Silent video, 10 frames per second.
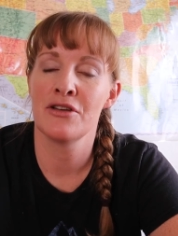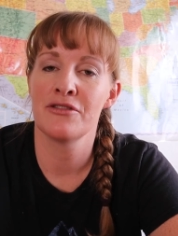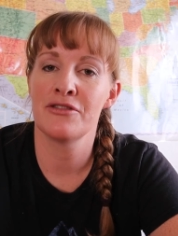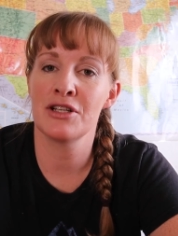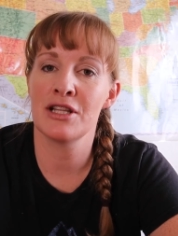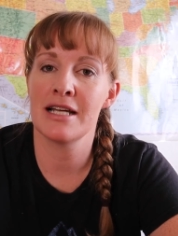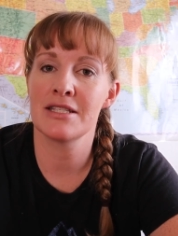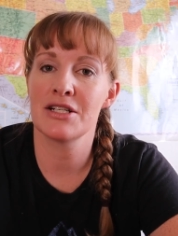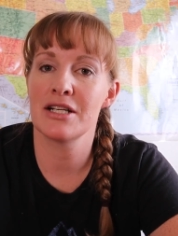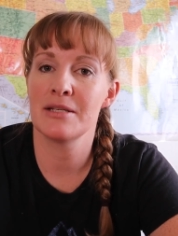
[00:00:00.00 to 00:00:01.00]

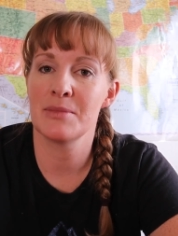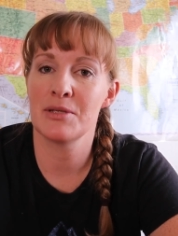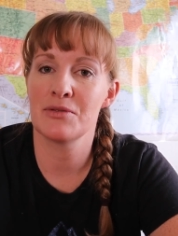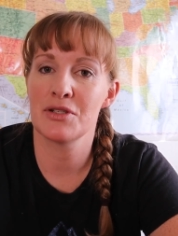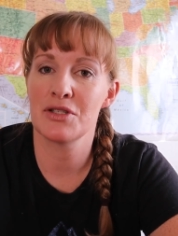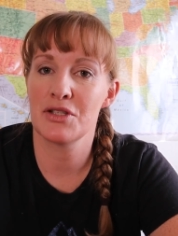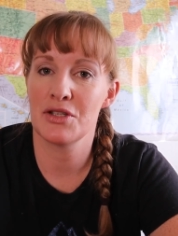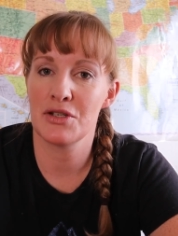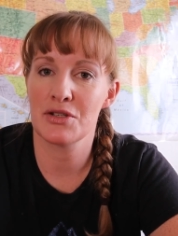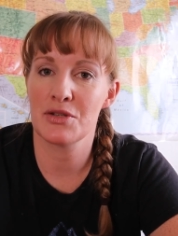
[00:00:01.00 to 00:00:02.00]
fertilizer and minerals
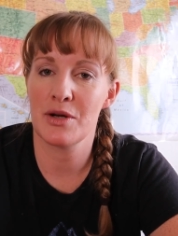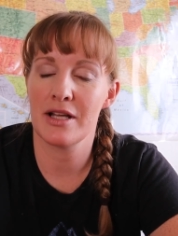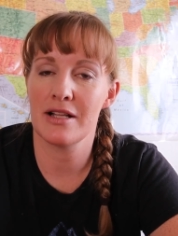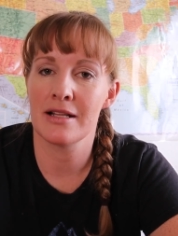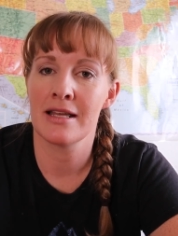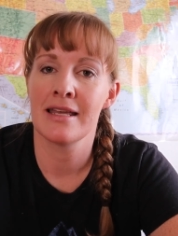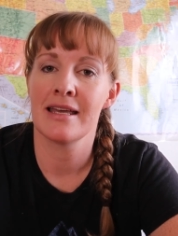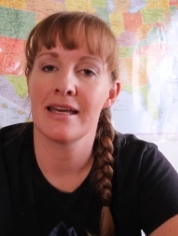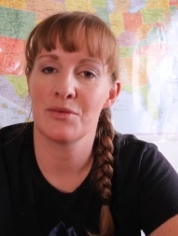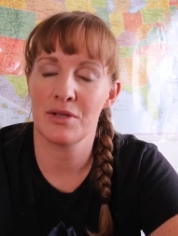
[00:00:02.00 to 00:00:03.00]
to your soil
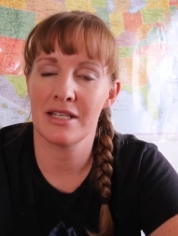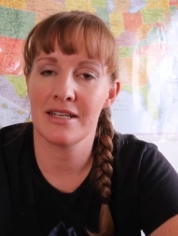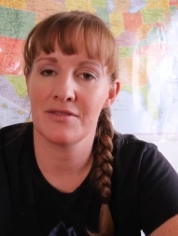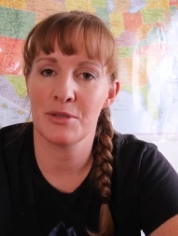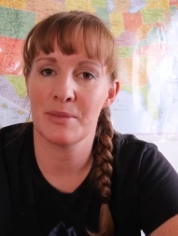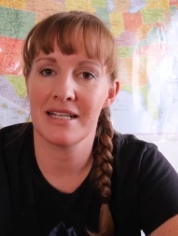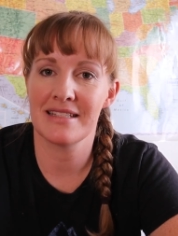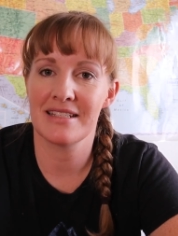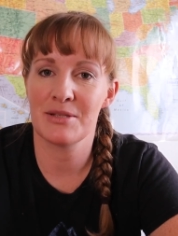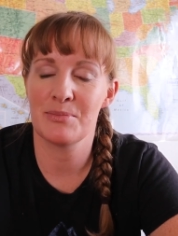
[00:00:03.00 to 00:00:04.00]
and really gives your
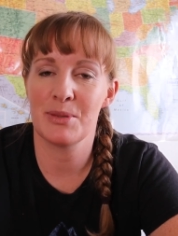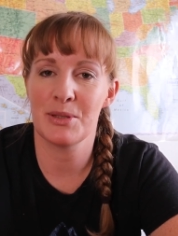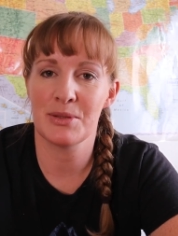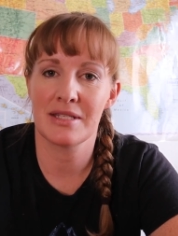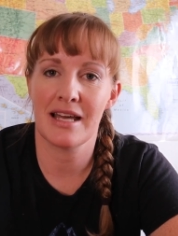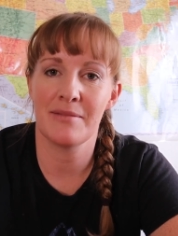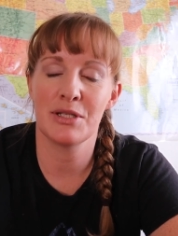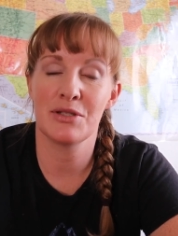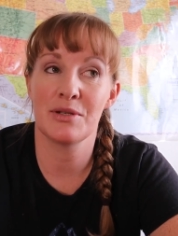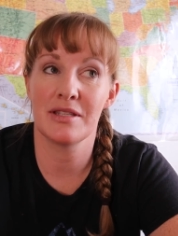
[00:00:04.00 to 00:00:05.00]
plants a good boost. I've
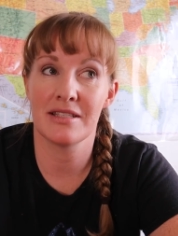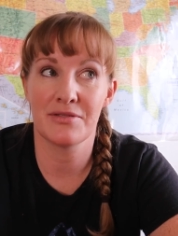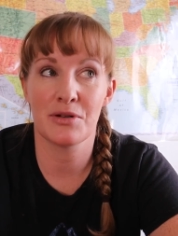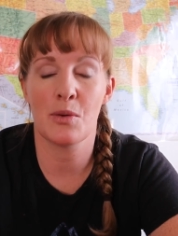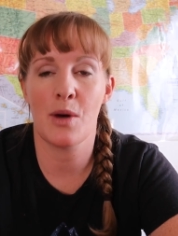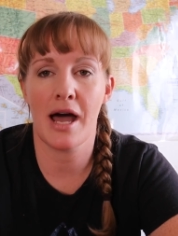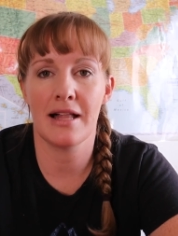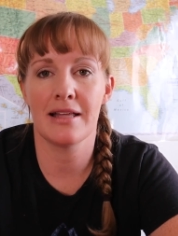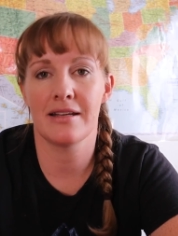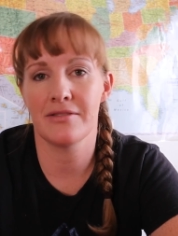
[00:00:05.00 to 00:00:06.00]
been doing this for a
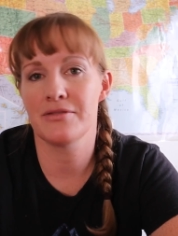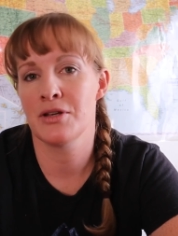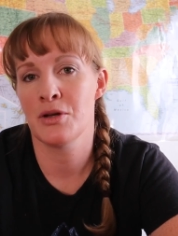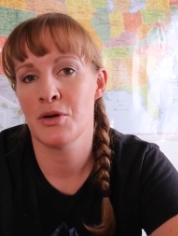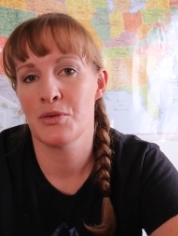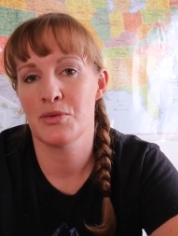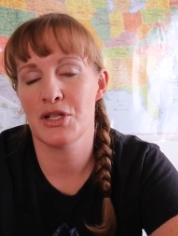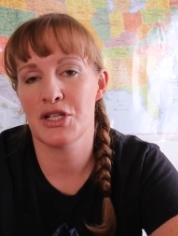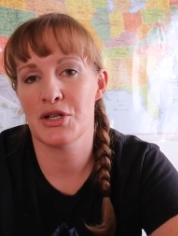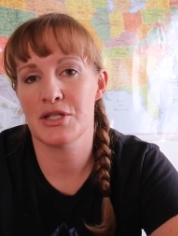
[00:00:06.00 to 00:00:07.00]
while, and I've
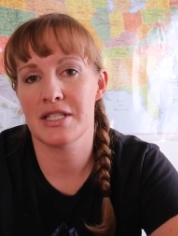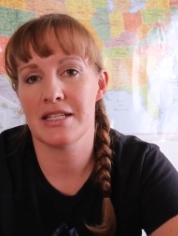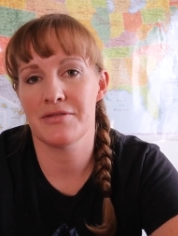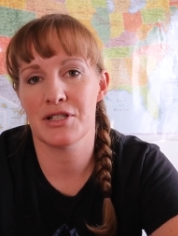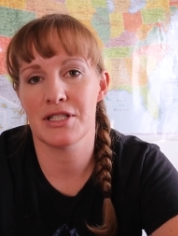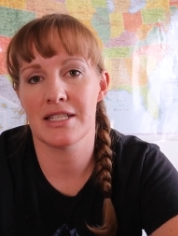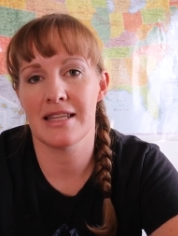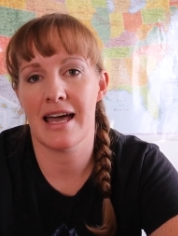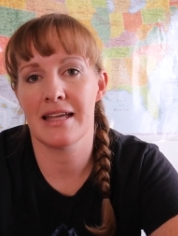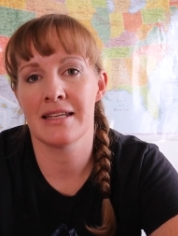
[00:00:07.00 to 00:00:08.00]
really noticed a difference in
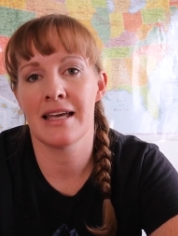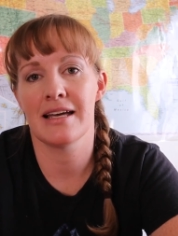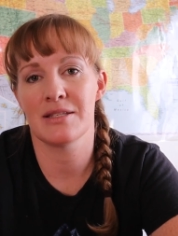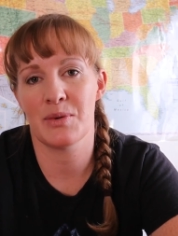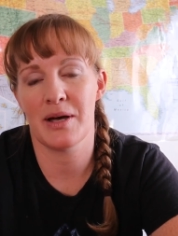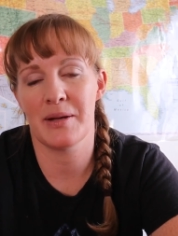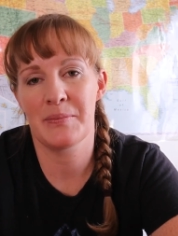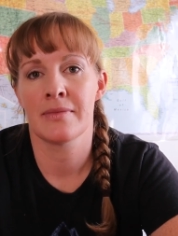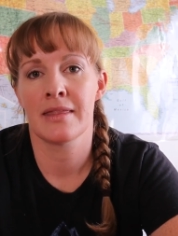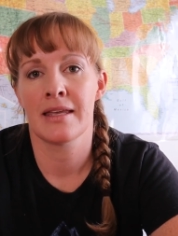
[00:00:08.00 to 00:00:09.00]
that as well.
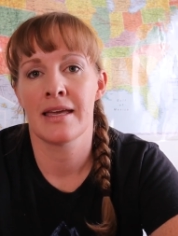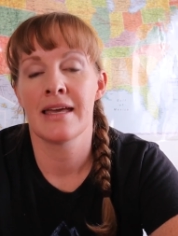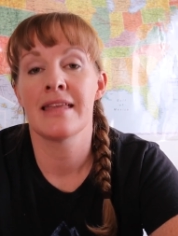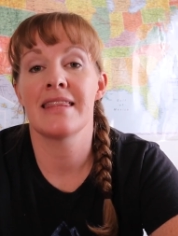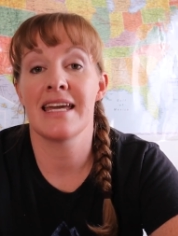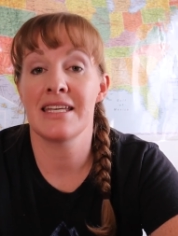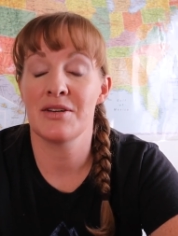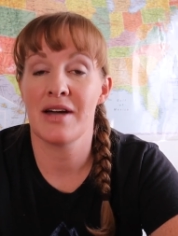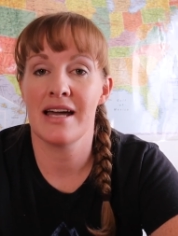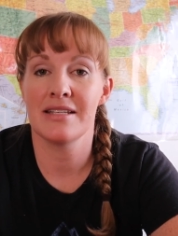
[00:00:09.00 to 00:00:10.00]
Thank
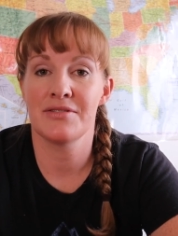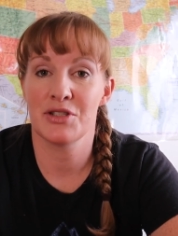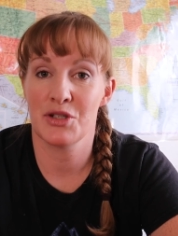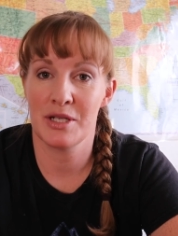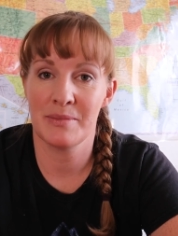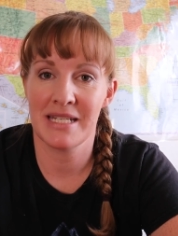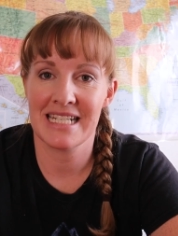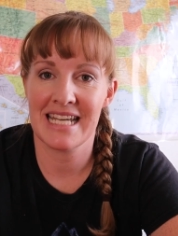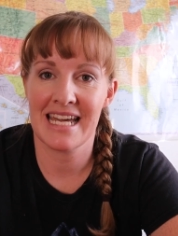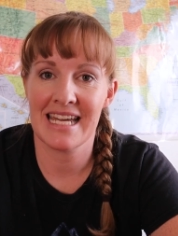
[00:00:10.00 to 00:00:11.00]
you guys for joining me
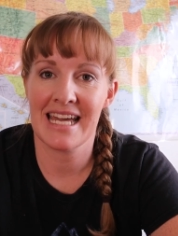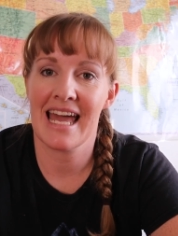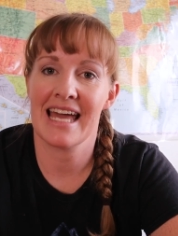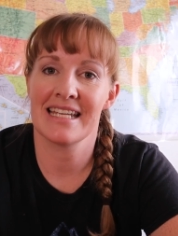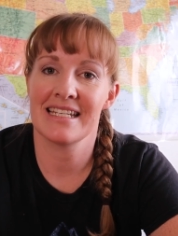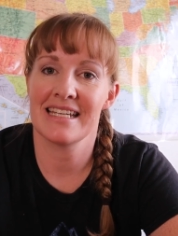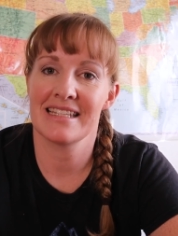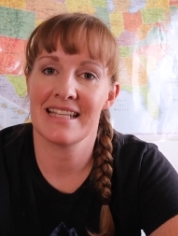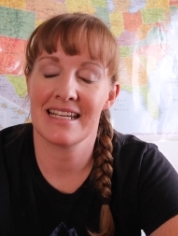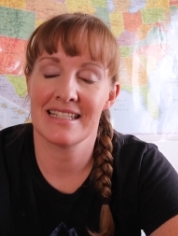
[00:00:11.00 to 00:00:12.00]
today, and
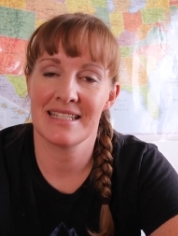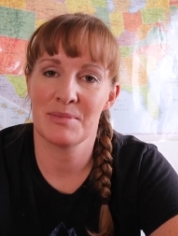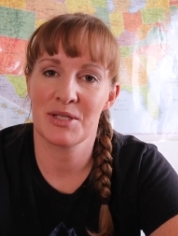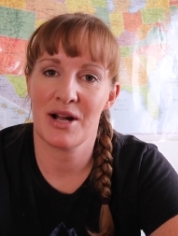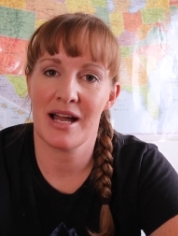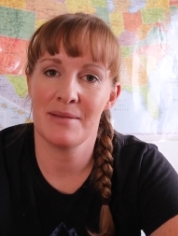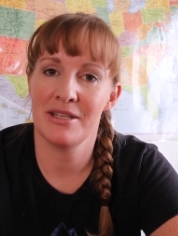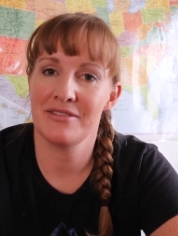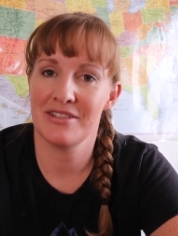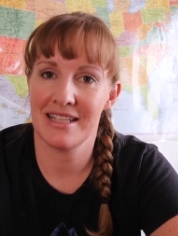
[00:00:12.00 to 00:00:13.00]
like and
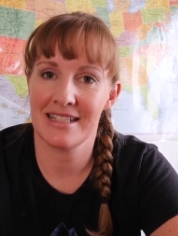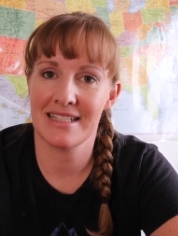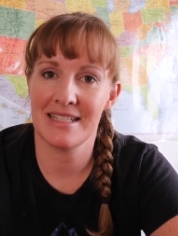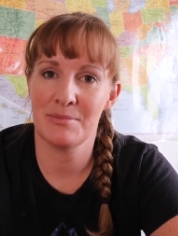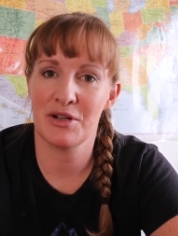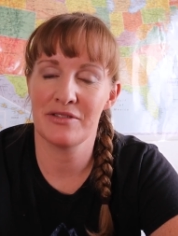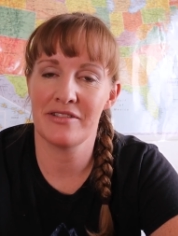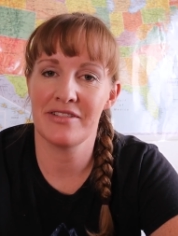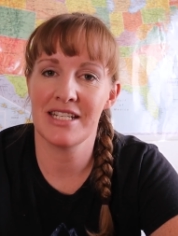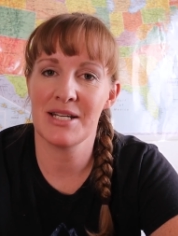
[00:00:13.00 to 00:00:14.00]
subscribe if you'd like to see more of
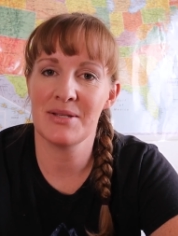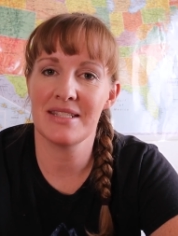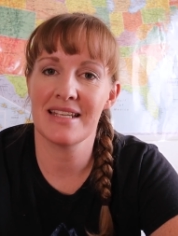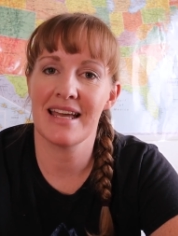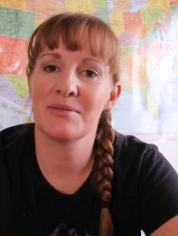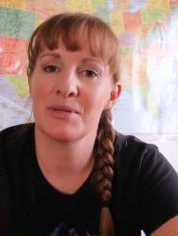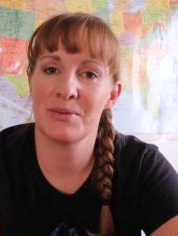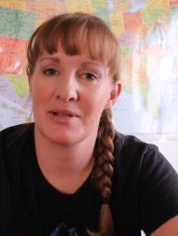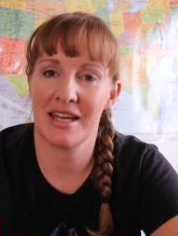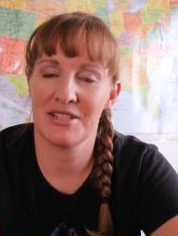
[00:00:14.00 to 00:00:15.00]
our videos, and we
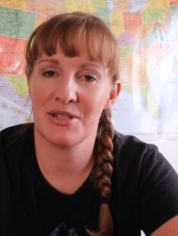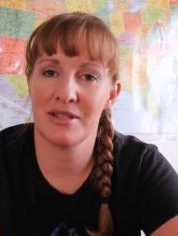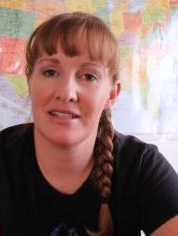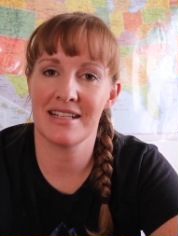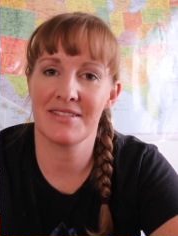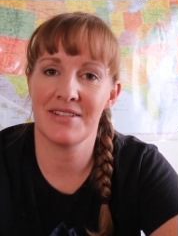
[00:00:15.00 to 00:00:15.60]
will catch you on the next